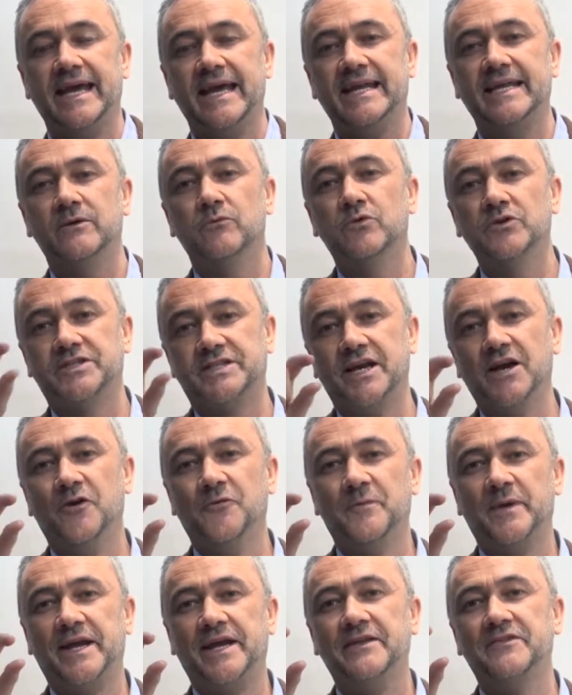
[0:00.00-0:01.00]
And it will
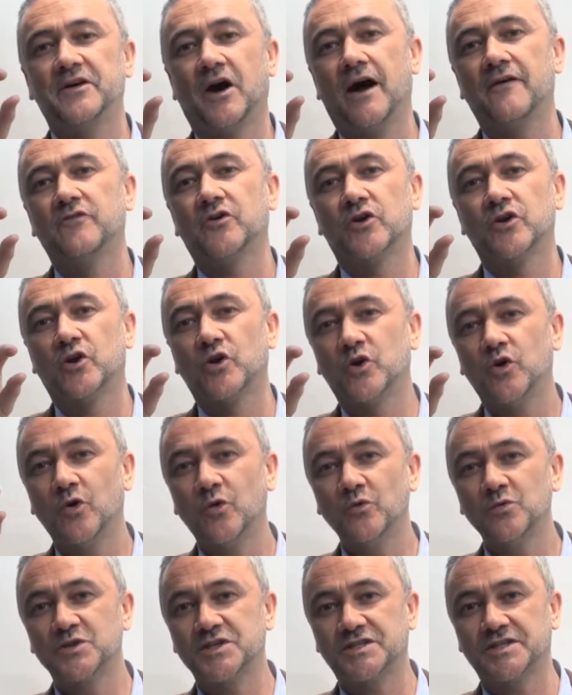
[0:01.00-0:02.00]
tell me that I've got a
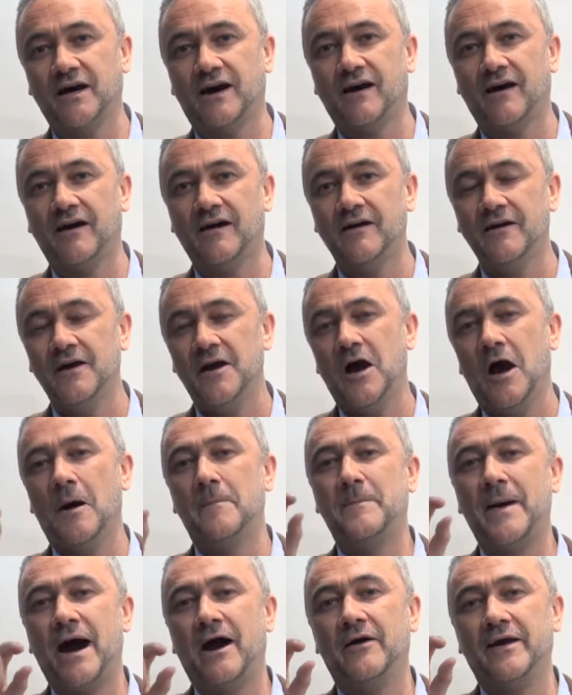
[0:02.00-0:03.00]
call Star
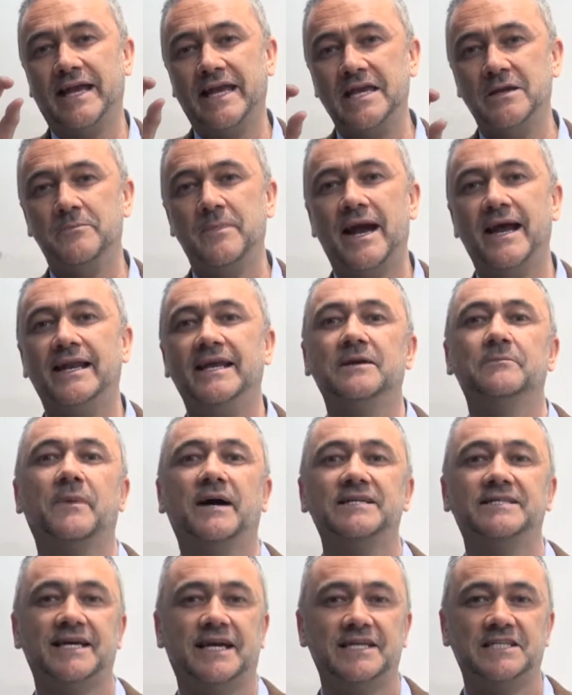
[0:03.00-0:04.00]
about emailing
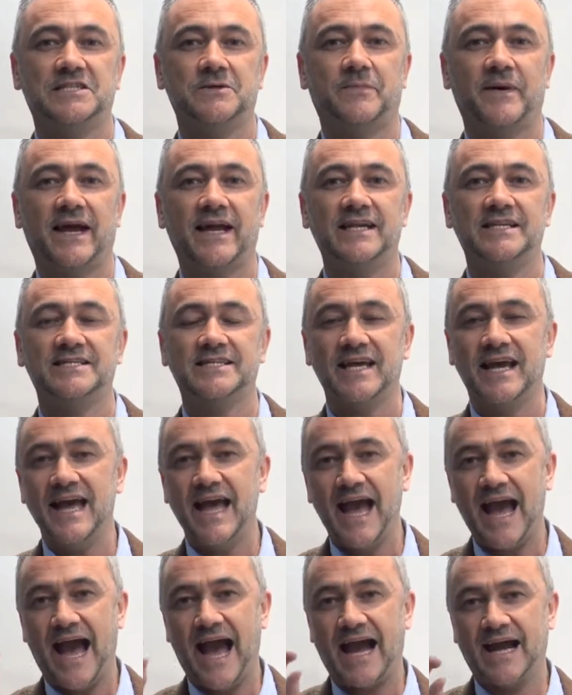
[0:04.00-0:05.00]
my database
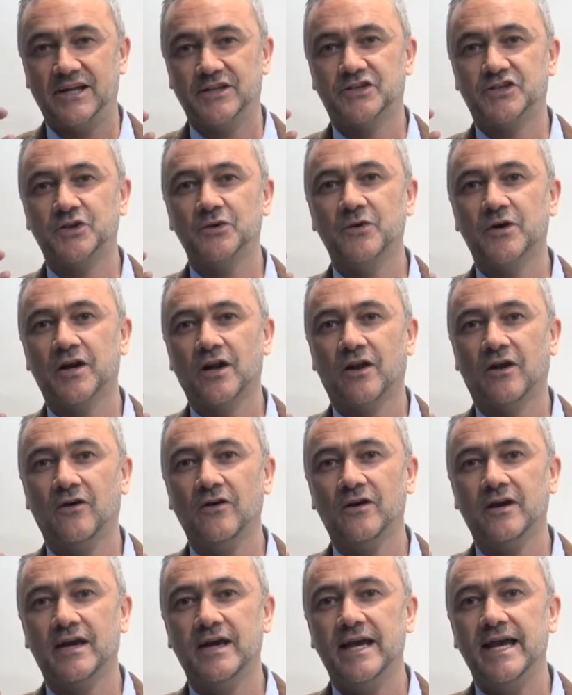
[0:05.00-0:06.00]
at 2
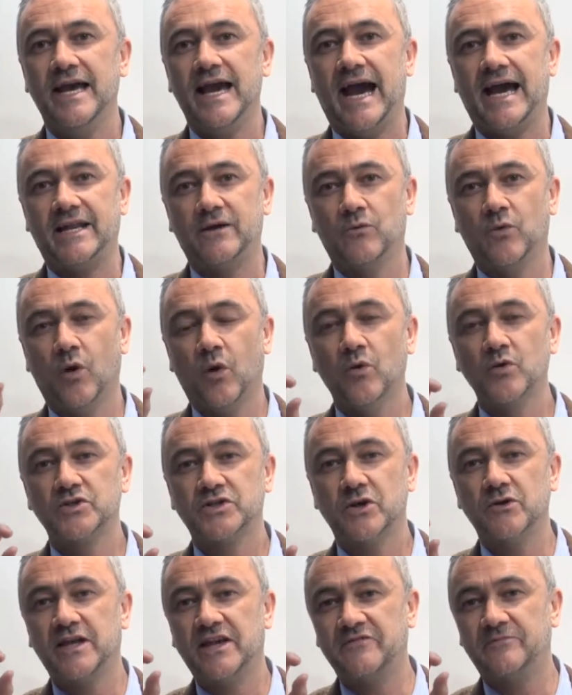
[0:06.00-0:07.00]
o'clock. And it will
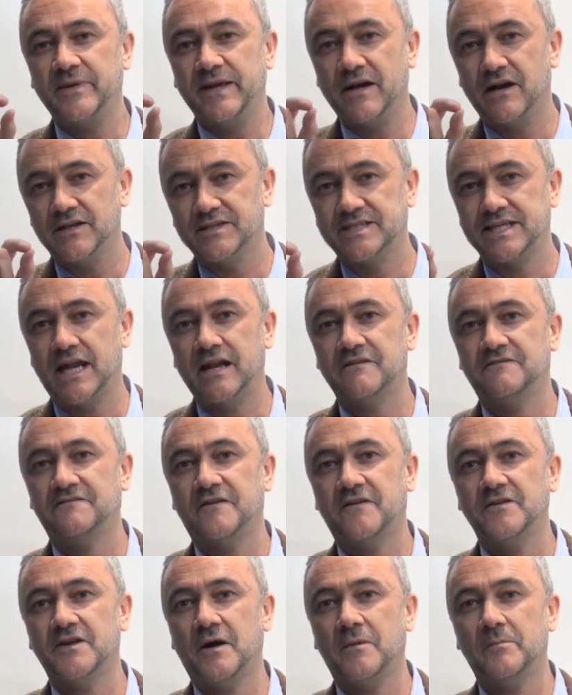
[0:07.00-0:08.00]
also give me her
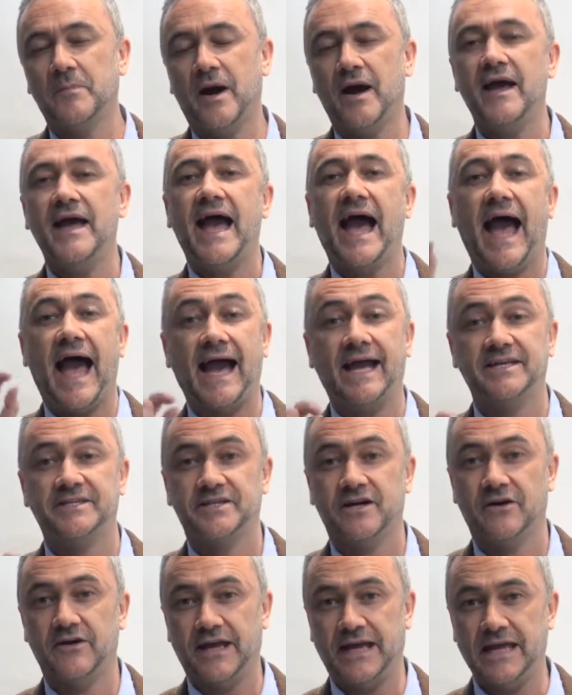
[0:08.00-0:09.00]
telephone number and
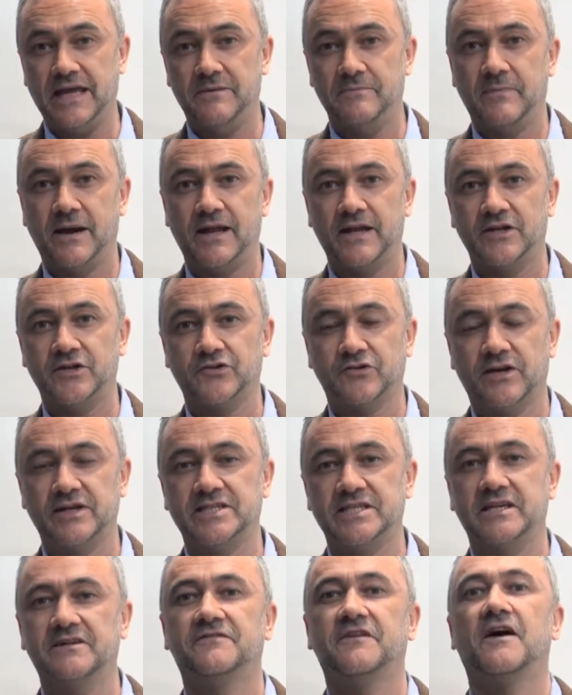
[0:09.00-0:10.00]
her email
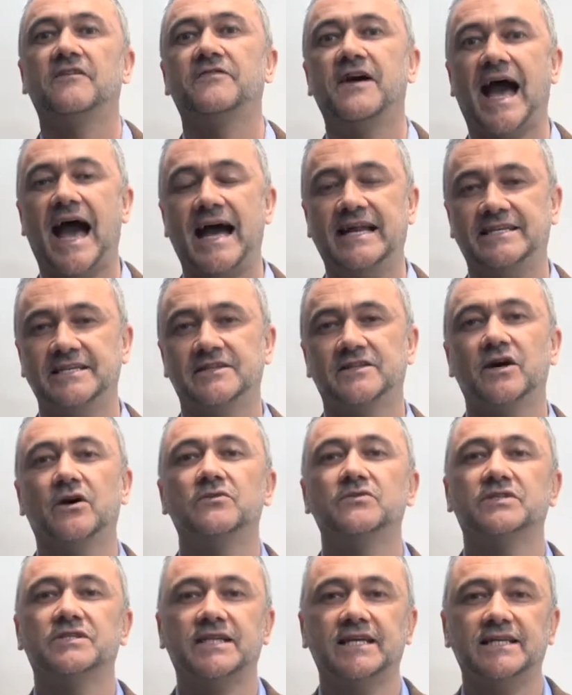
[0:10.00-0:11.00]
address if I've added
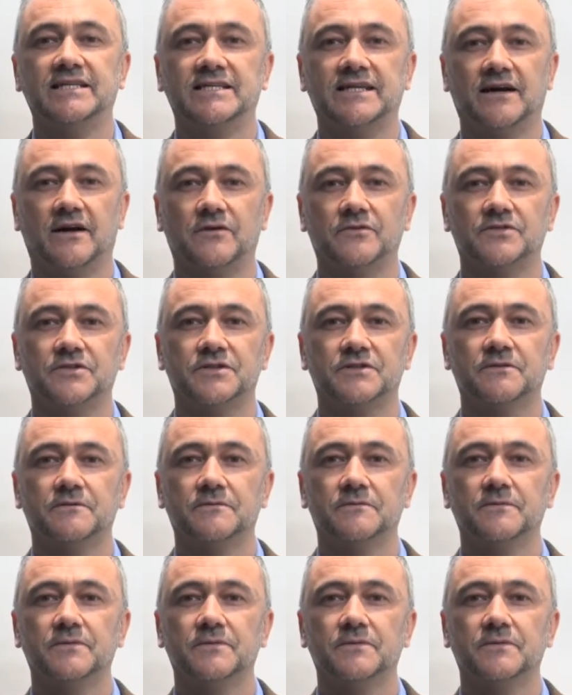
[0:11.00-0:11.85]
those details.